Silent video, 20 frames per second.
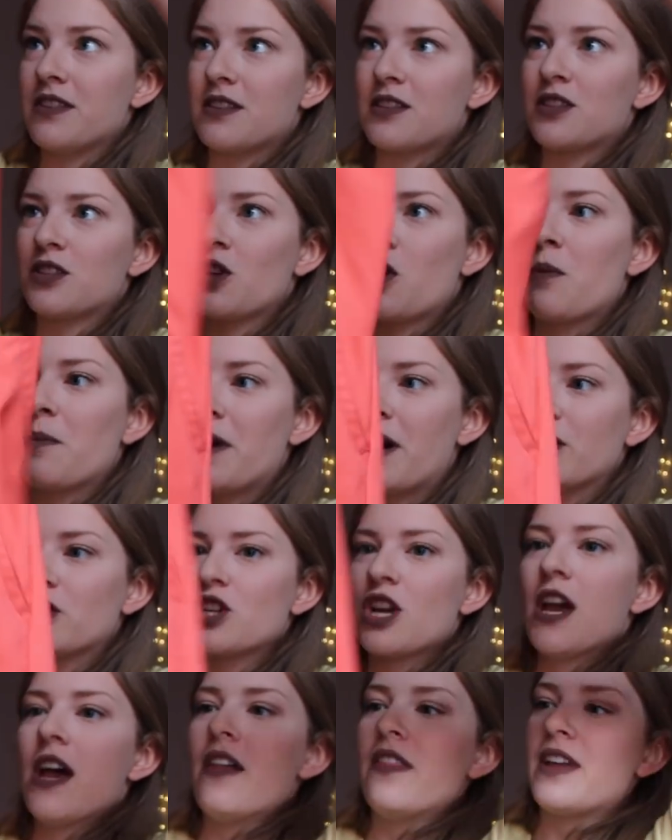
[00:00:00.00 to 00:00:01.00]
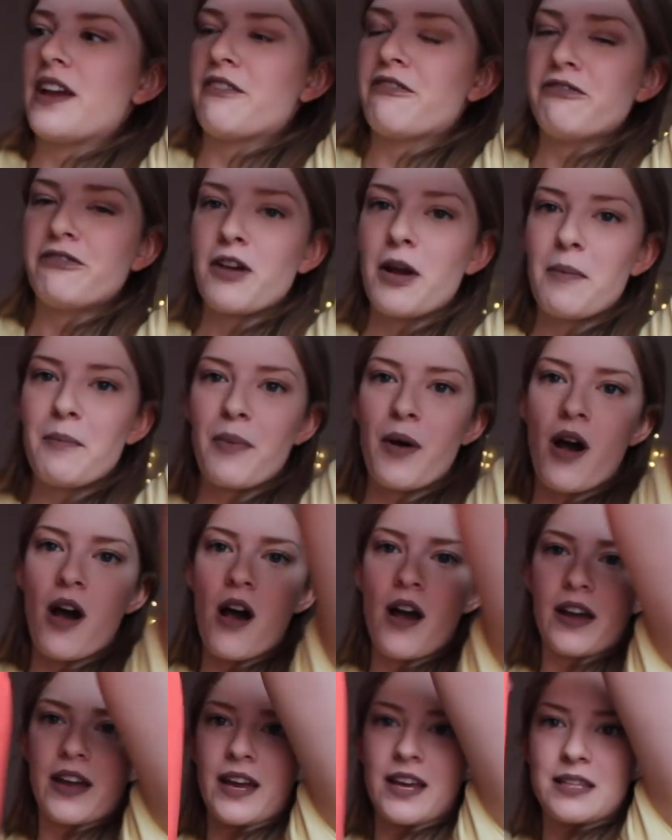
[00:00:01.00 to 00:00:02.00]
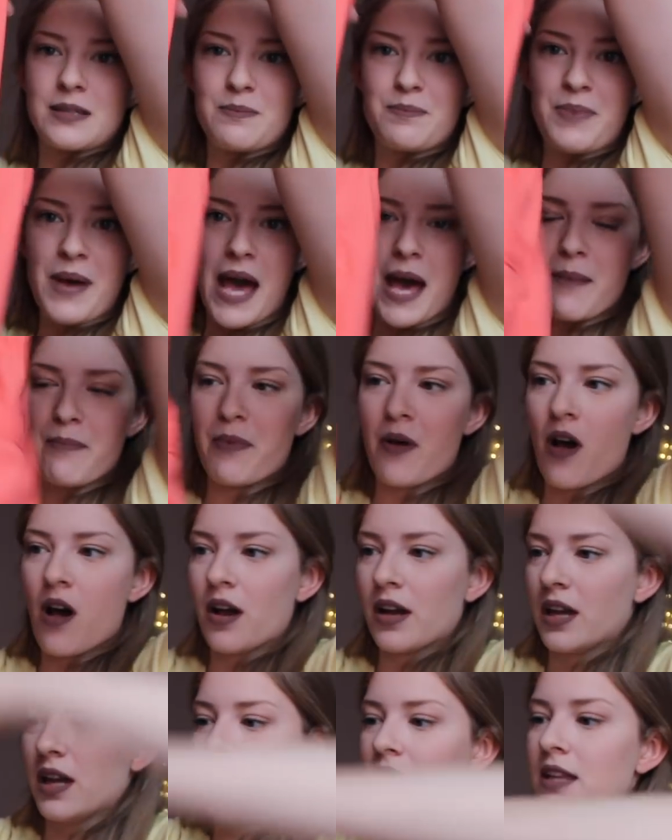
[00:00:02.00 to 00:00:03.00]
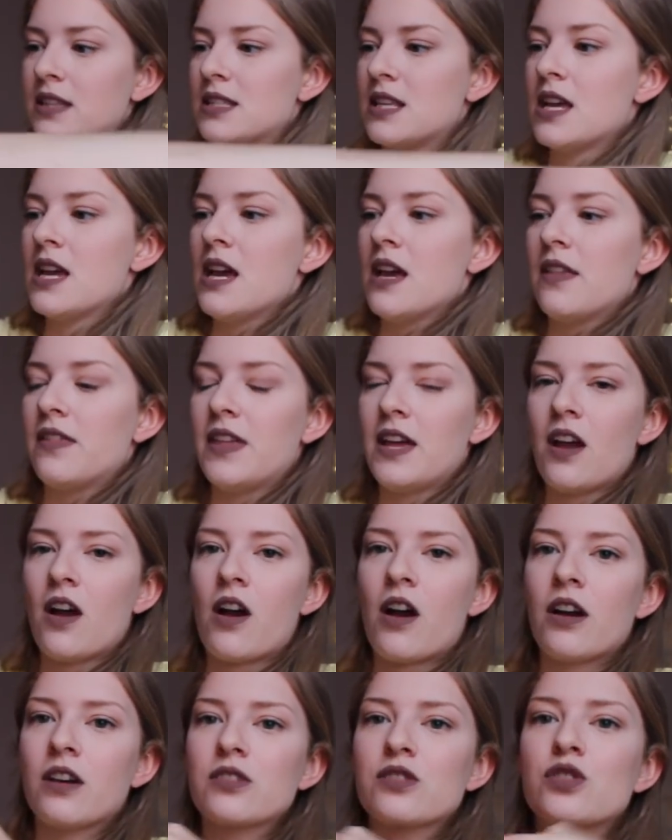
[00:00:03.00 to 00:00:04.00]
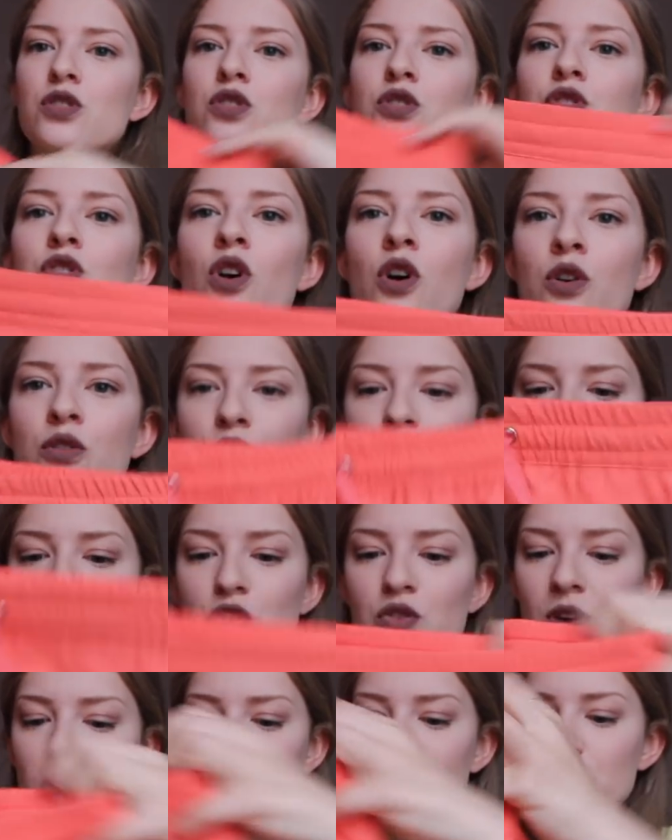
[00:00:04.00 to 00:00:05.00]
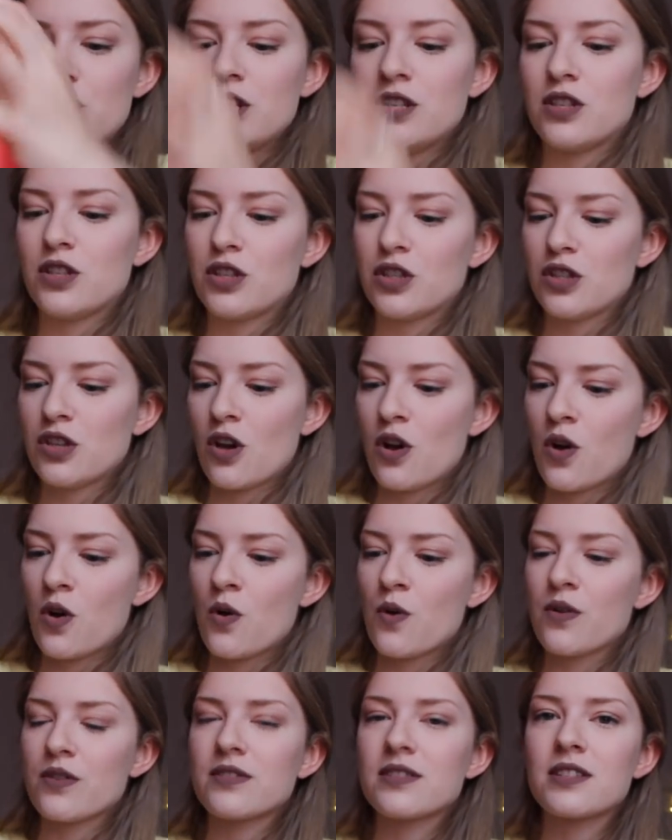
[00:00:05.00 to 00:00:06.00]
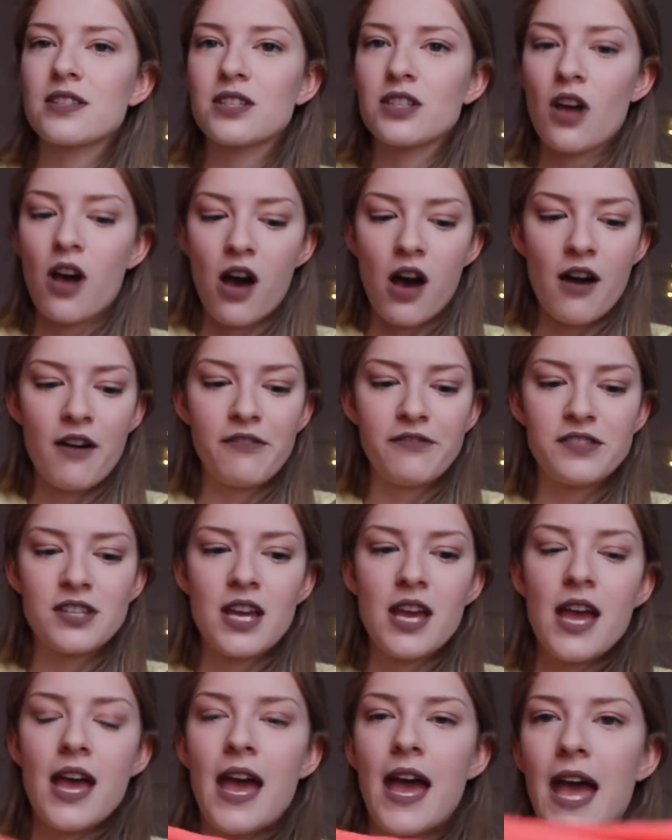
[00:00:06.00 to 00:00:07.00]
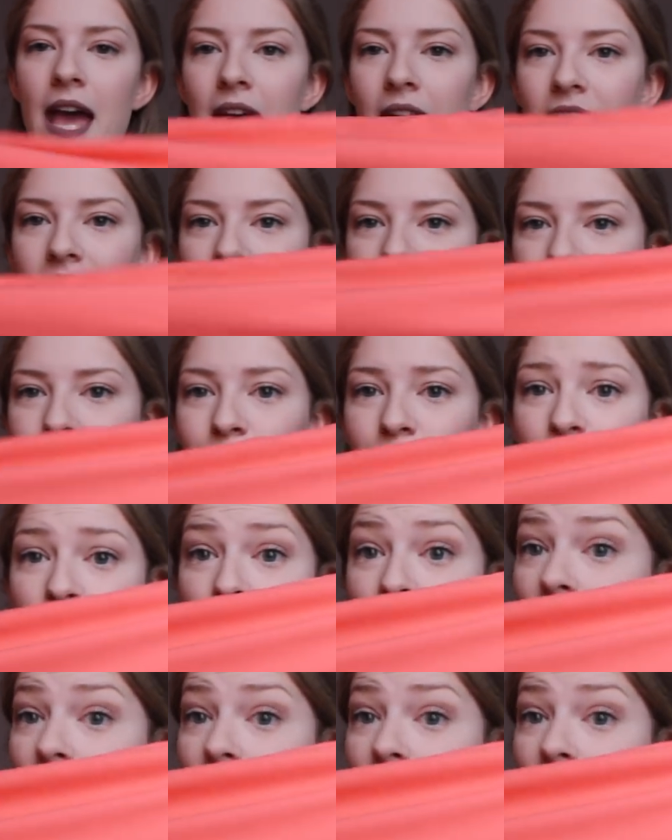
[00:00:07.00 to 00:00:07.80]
this so much. They have front pockets, back pockets. They are so stretchy, so soft. And these ones are